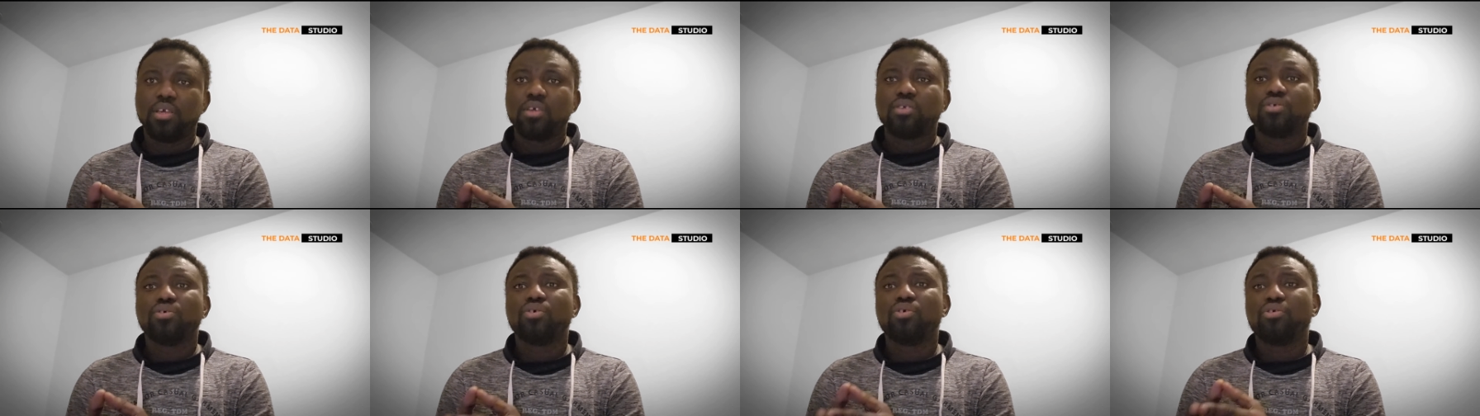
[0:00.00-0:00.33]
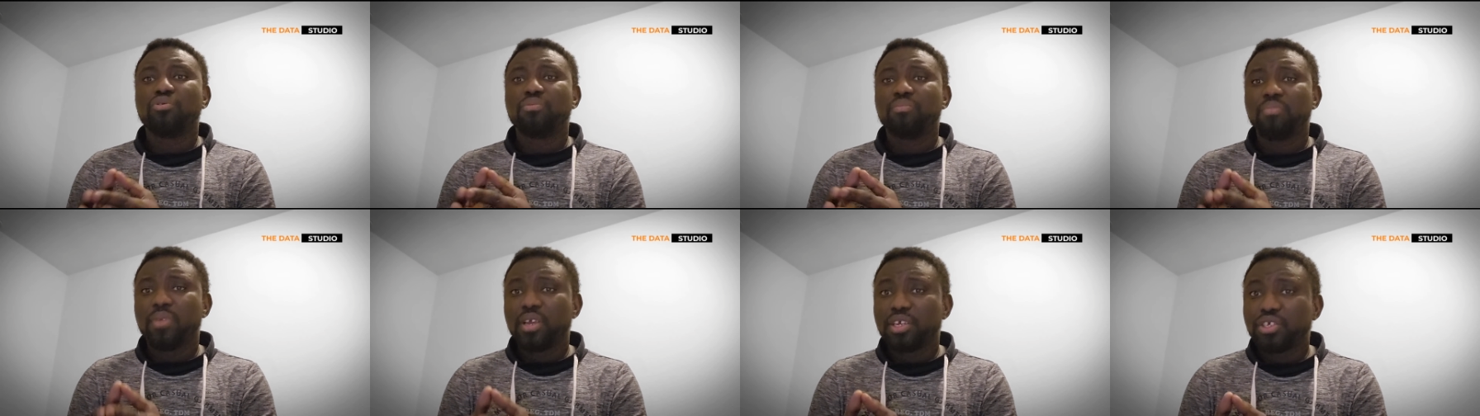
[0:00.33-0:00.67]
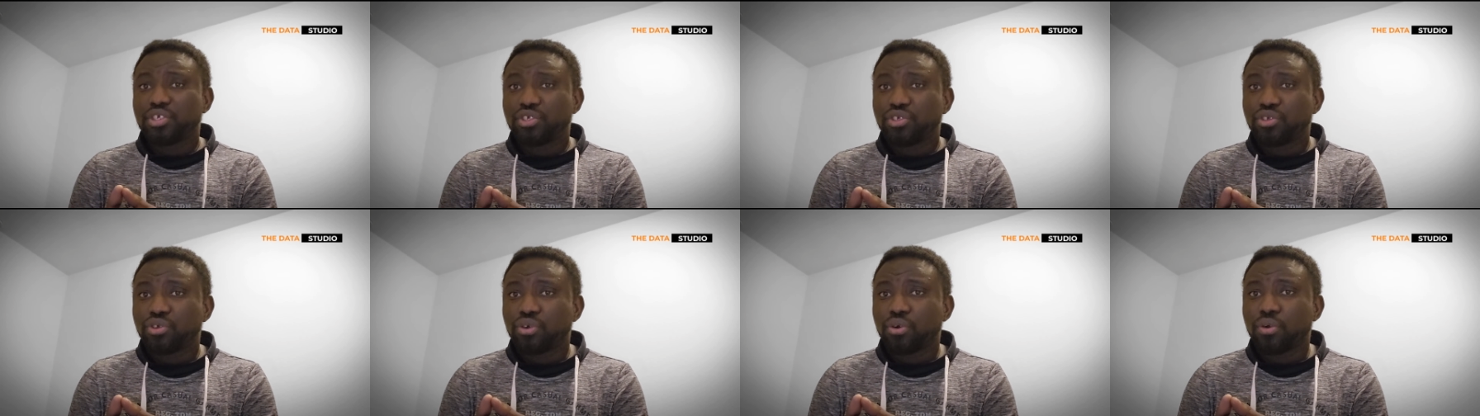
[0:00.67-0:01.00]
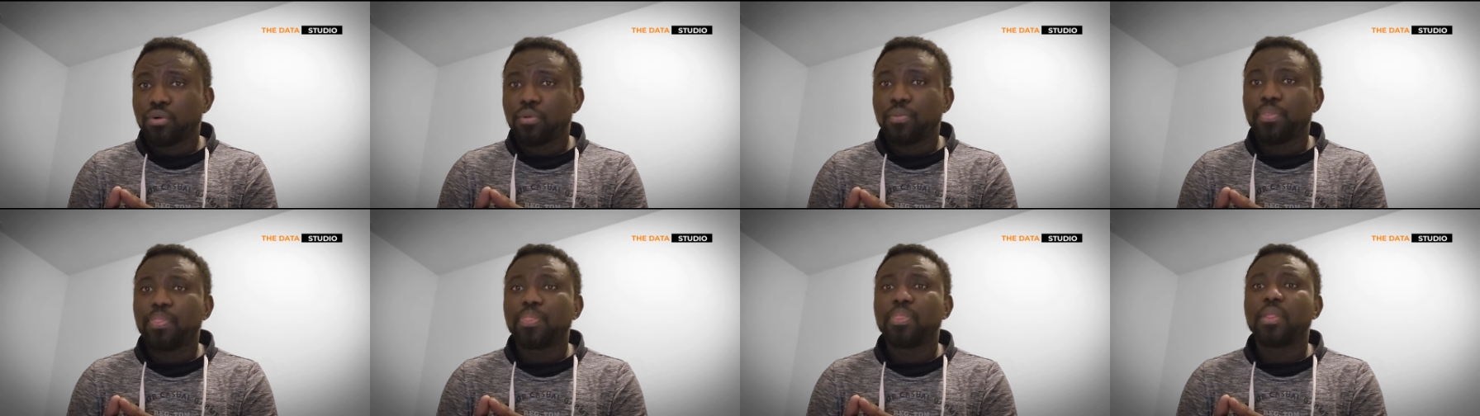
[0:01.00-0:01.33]
So you make
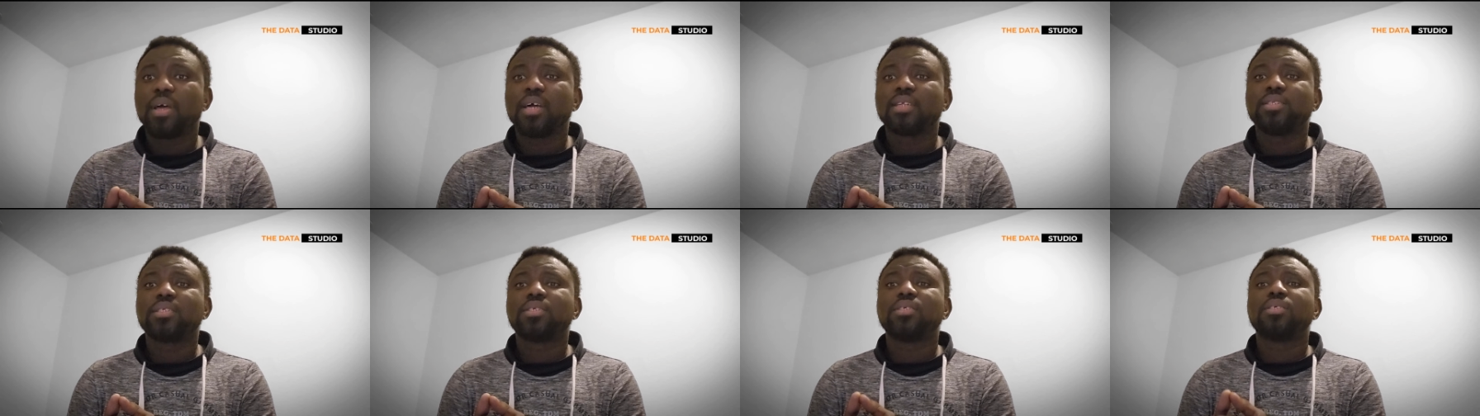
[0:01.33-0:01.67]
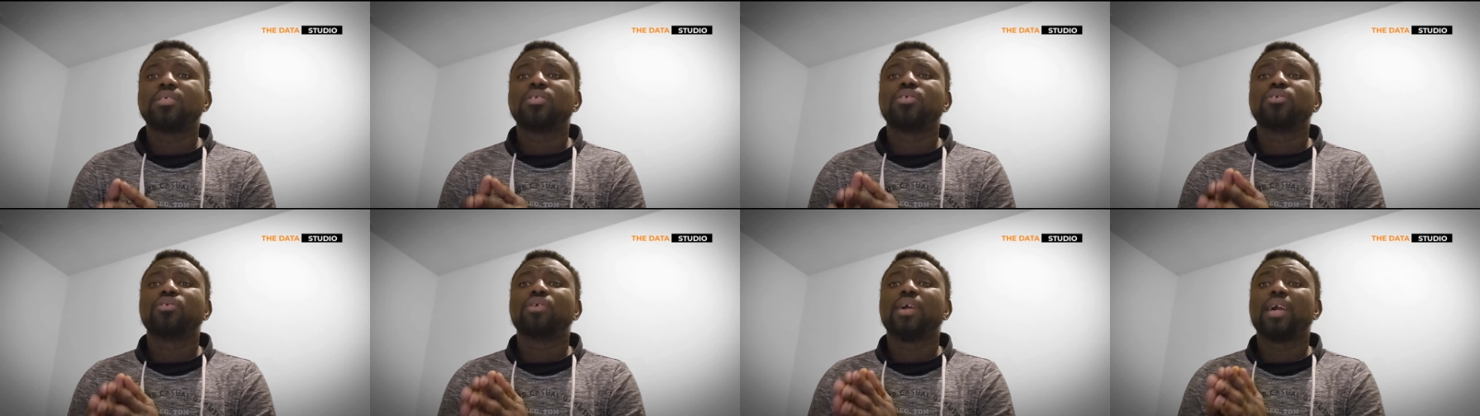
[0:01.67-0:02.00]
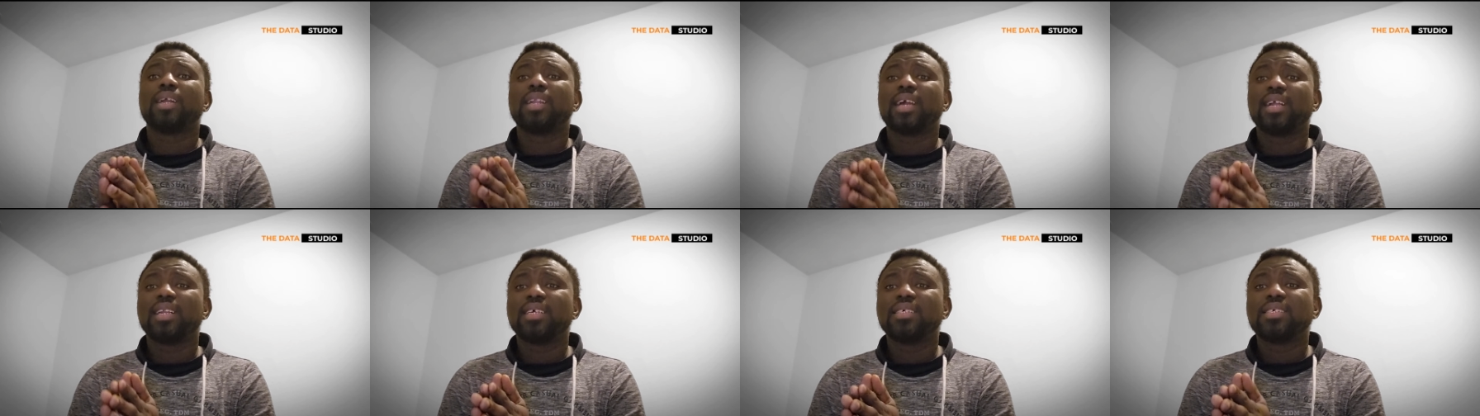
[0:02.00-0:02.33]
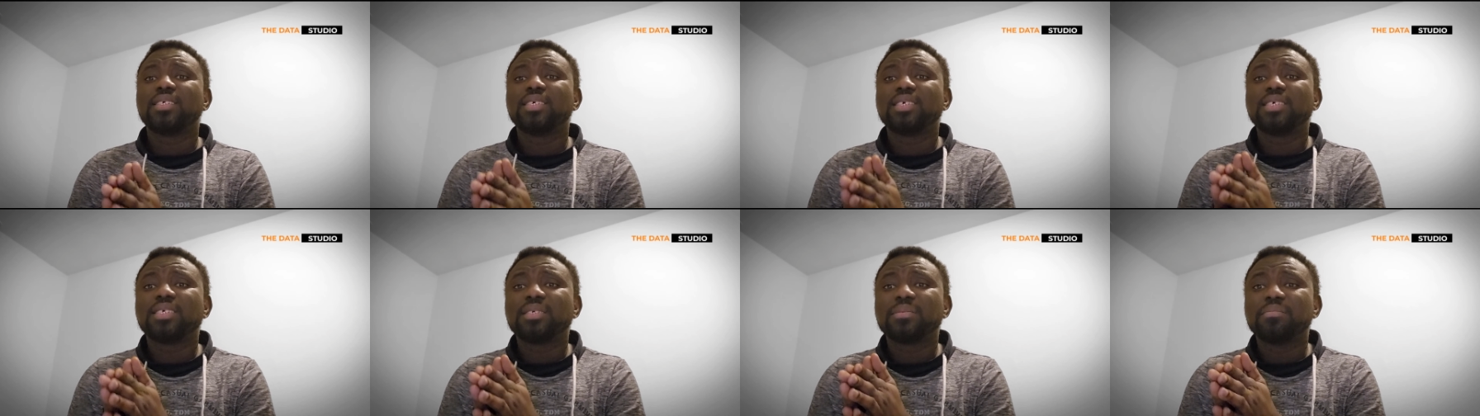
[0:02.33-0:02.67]
sure that your
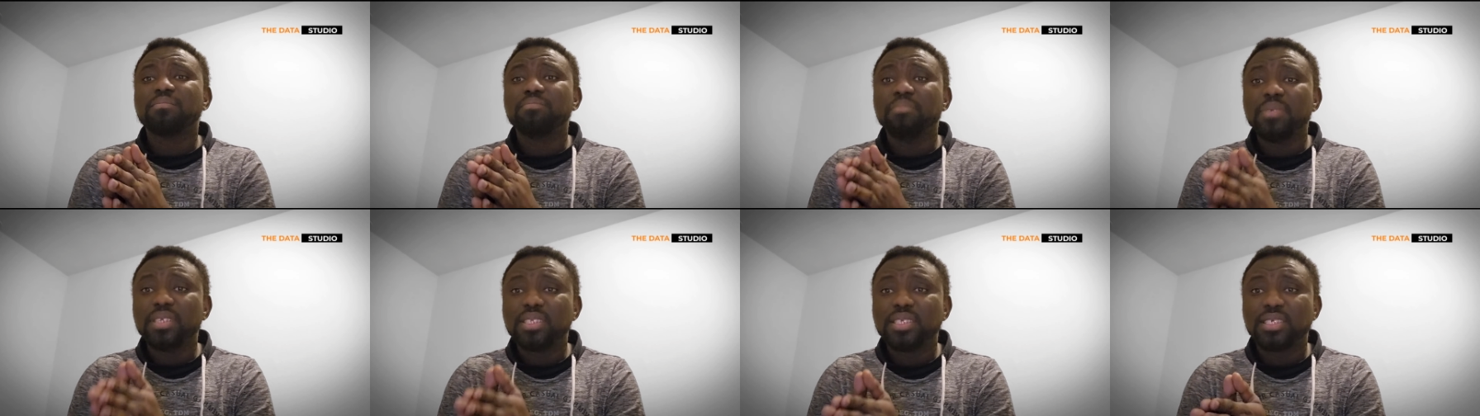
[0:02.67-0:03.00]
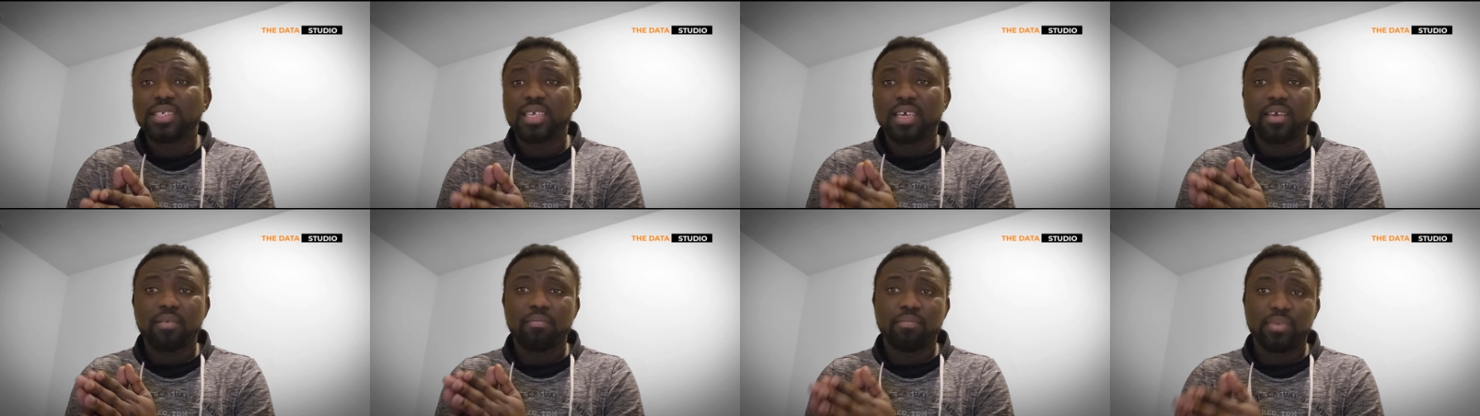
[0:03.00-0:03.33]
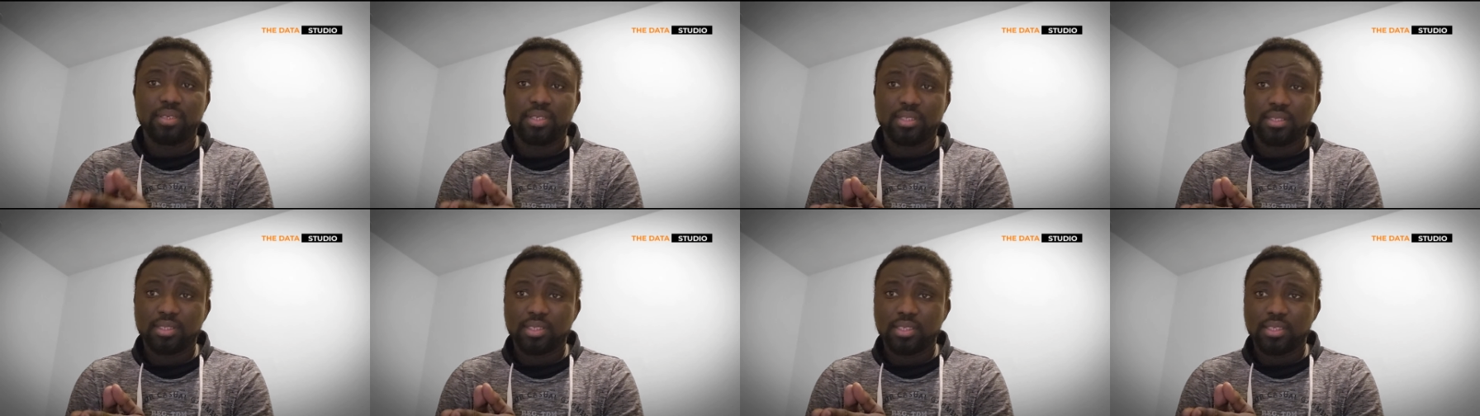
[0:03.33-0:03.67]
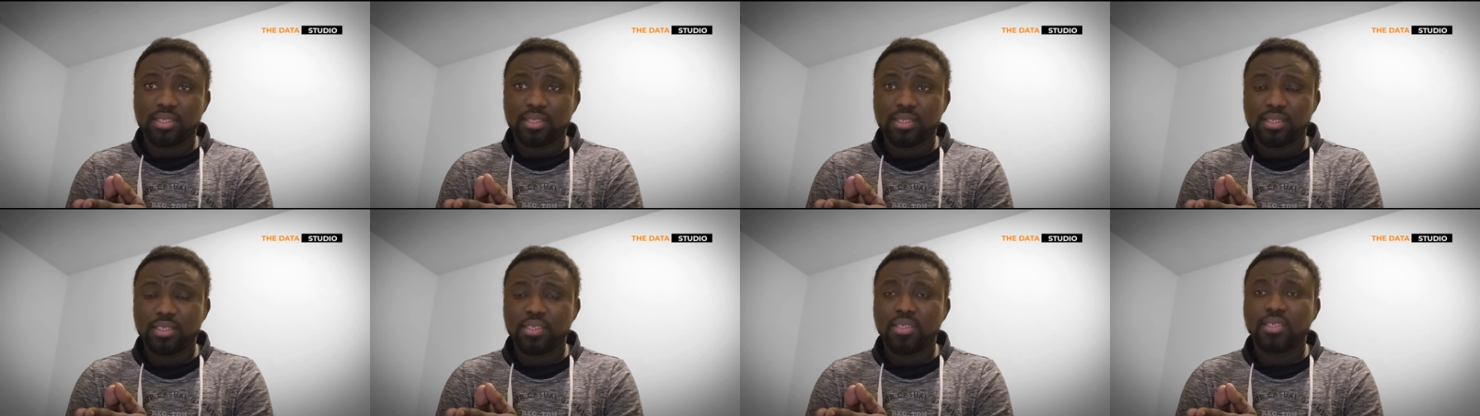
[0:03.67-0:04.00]
analysis meets a
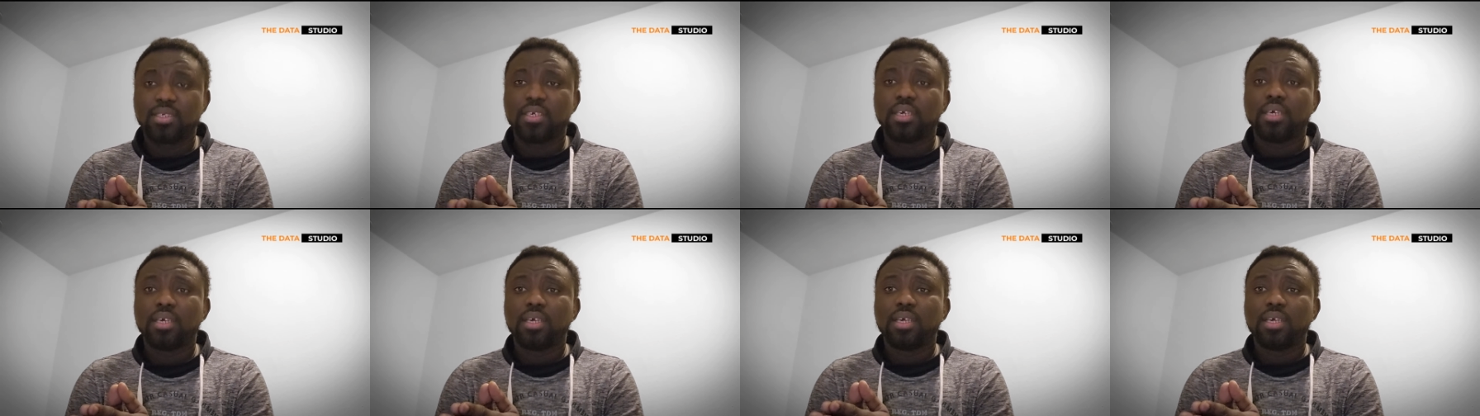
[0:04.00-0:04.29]
business need.